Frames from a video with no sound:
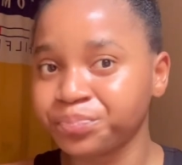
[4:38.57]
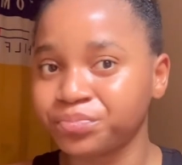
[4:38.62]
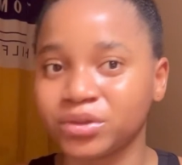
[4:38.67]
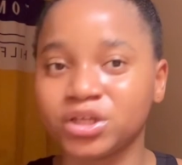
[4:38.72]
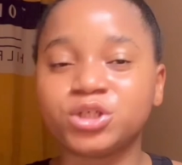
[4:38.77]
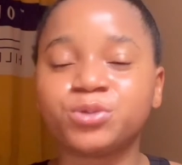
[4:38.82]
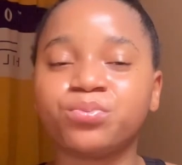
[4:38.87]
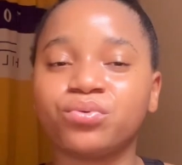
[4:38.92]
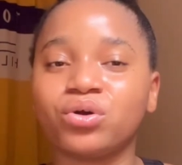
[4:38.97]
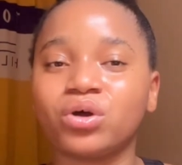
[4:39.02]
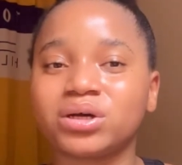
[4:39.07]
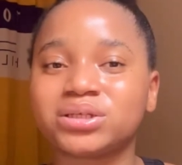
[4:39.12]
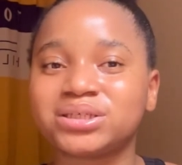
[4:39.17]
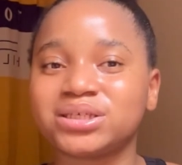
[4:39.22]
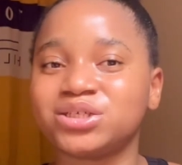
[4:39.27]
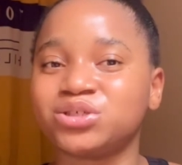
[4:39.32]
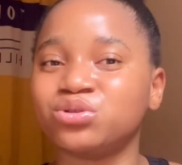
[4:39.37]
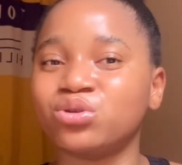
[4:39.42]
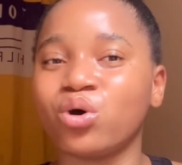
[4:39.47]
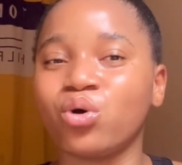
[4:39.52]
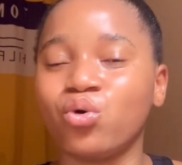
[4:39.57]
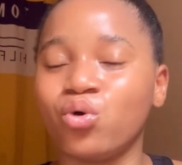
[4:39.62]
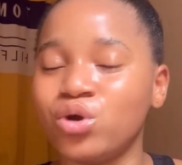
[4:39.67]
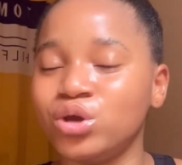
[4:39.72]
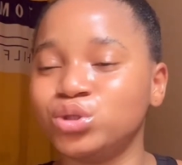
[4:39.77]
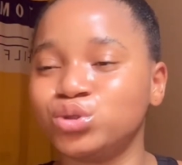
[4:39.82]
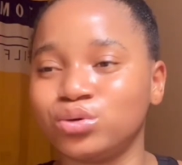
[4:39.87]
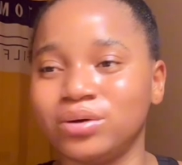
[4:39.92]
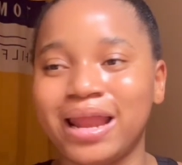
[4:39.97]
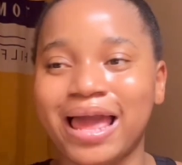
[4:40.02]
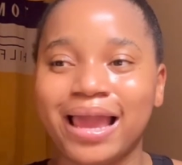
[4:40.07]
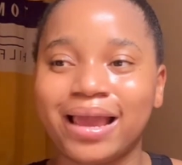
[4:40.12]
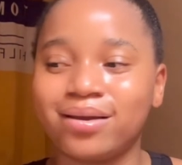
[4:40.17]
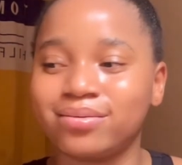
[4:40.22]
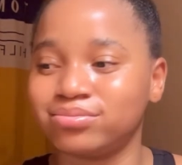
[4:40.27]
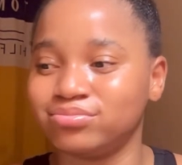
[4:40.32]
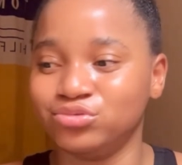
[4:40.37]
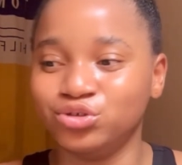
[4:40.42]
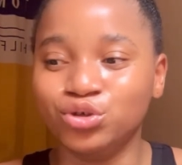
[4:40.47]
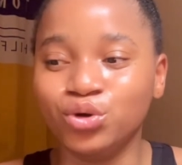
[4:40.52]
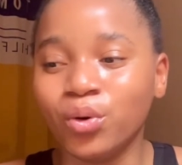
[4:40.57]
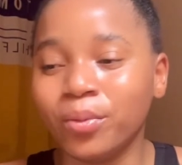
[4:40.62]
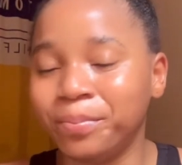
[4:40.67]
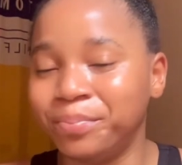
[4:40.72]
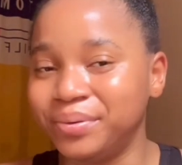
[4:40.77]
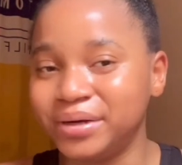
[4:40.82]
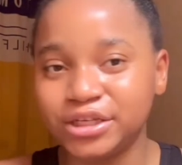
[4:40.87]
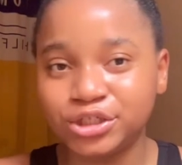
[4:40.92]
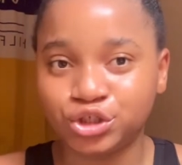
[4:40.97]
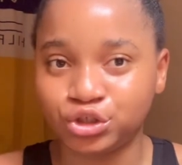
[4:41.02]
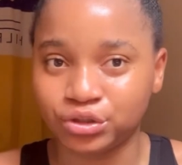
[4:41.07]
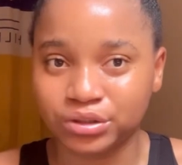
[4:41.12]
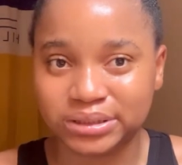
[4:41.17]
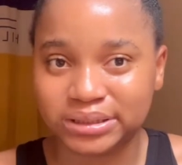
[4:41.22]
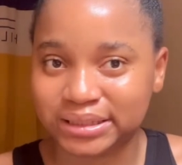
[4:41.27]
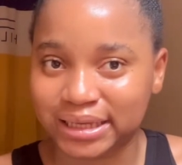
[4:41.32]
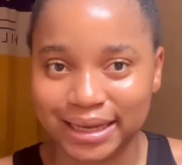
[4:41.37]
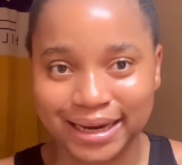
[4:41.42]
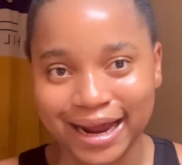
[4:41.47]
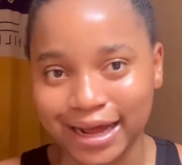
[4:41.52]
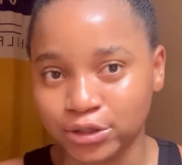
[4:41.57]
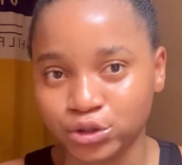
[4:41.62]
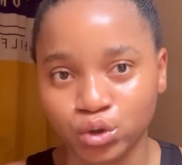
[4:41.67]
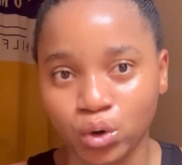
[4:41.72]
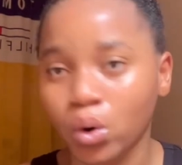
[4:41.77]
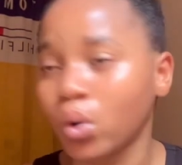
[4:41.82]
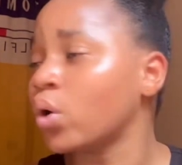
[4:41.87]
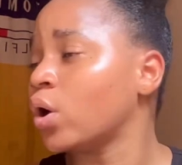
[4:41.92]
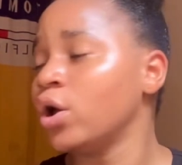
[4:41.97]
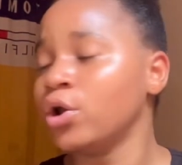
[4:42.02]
This product is not going to, like, you know, bleach your skin at all.